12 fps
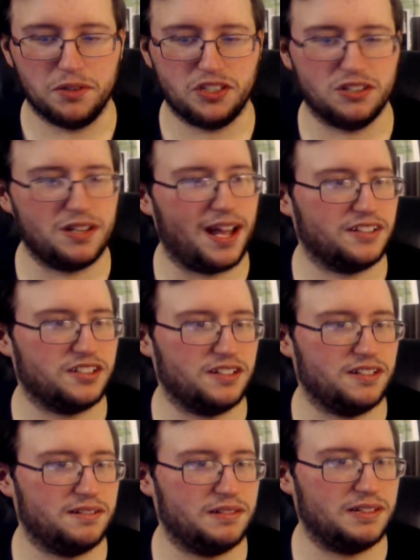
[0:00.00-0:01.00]
should
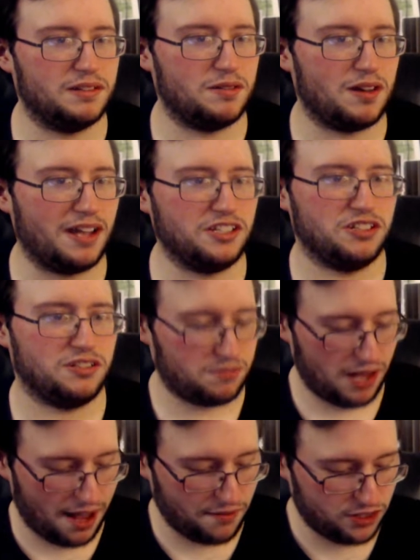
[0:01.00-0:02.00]
actually... I should
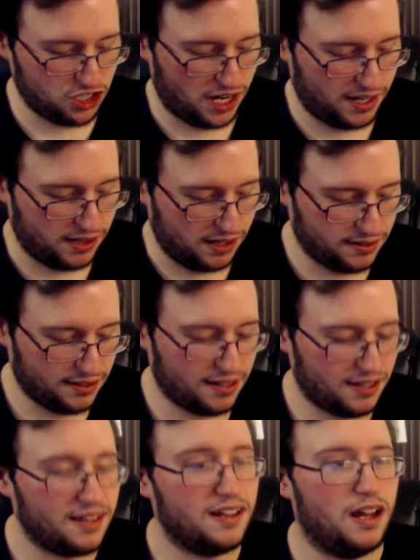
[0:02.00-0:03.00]
have a checklist
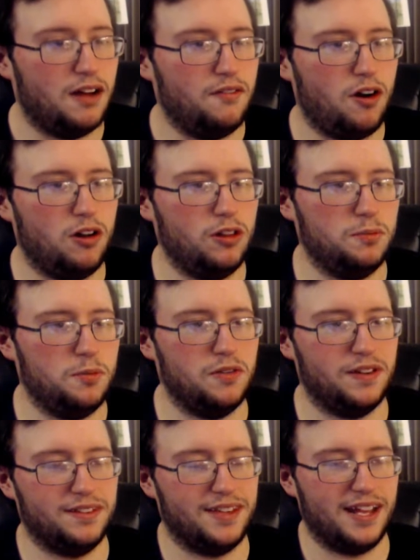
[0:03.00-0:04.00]
of all the
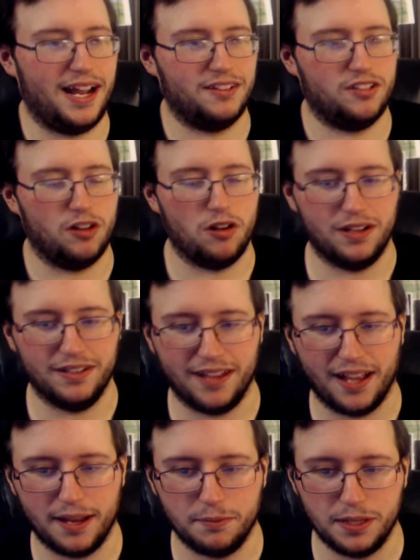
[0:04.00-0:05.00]
movies that I saw on his
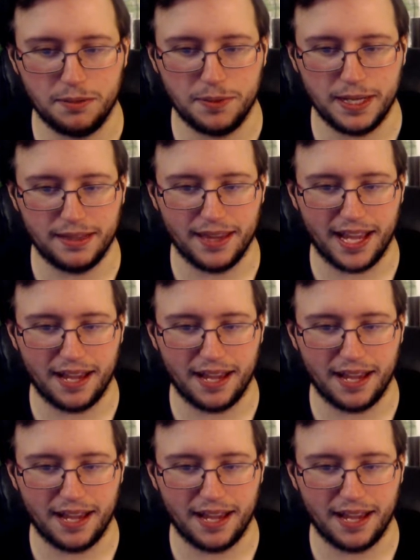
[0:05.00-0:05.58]
IMDb that